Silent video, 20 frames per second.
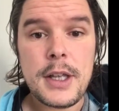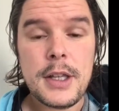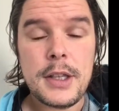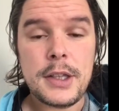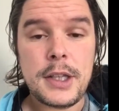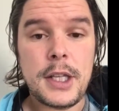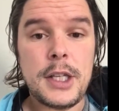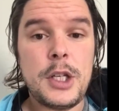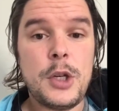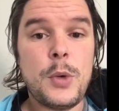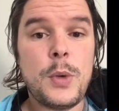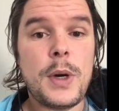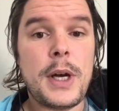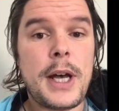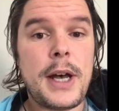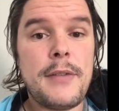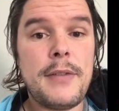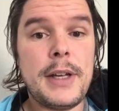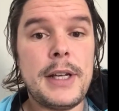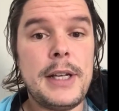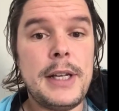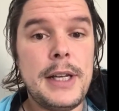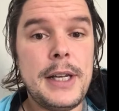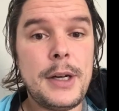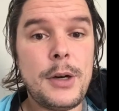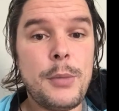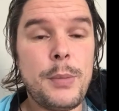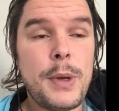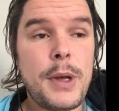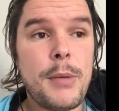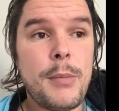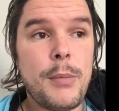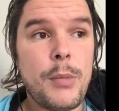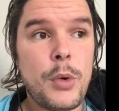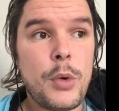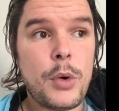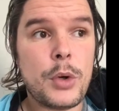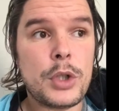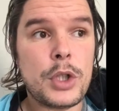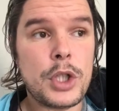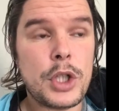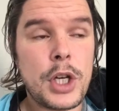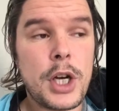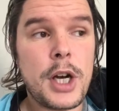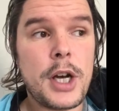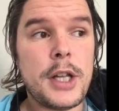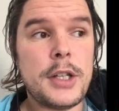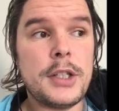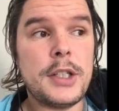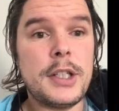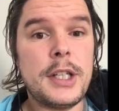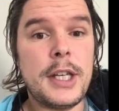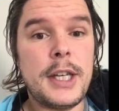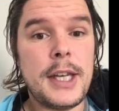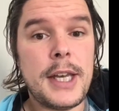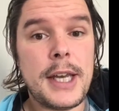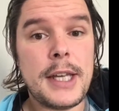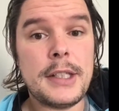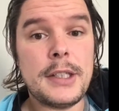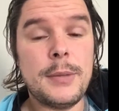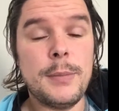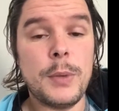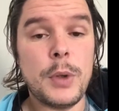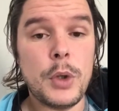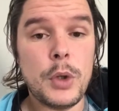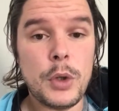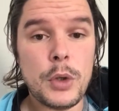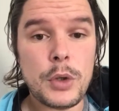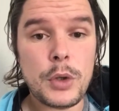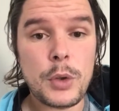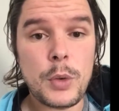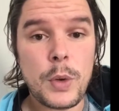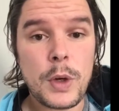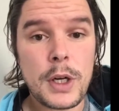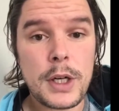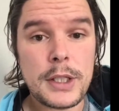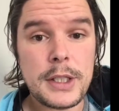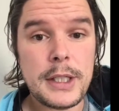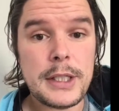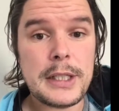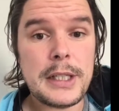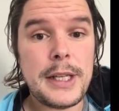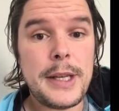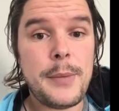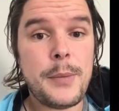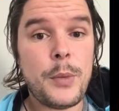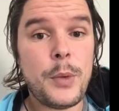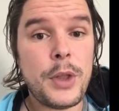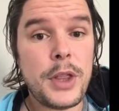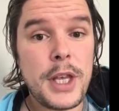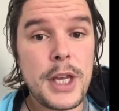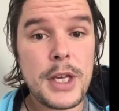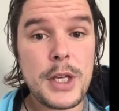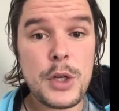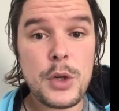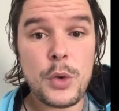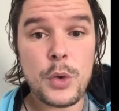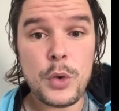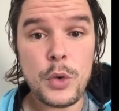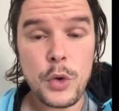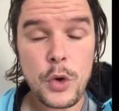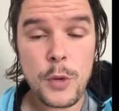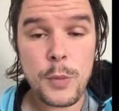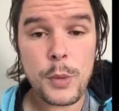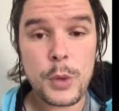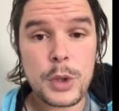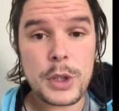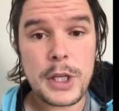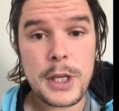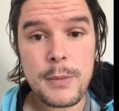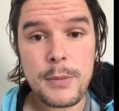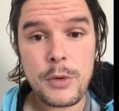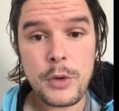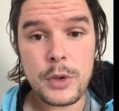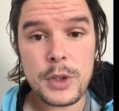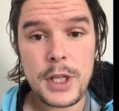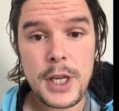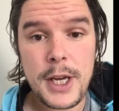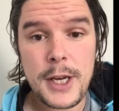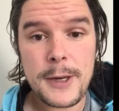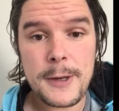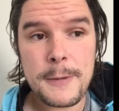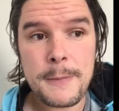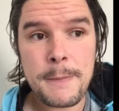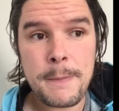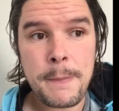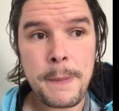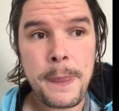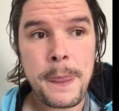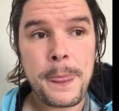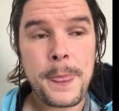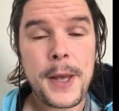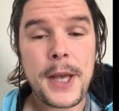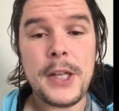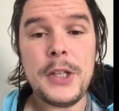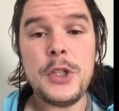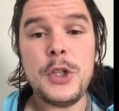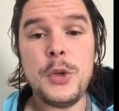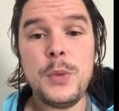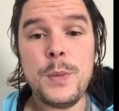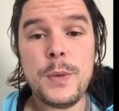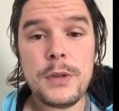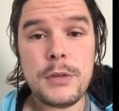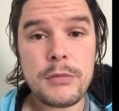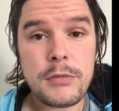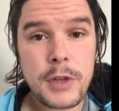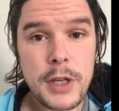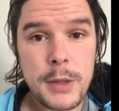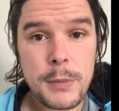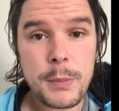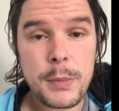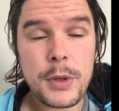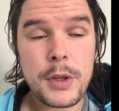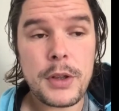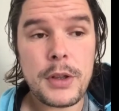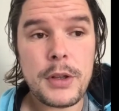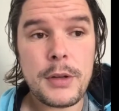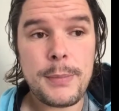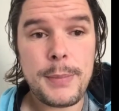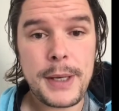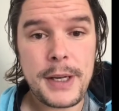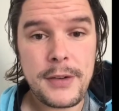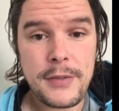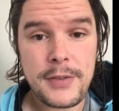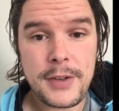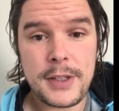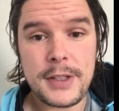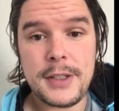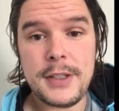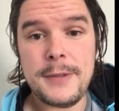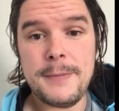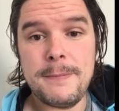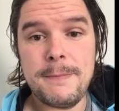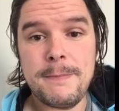then you will have a little bit more chance to get some good quality sleep within your normal sleep routine. And you will reap the benefits.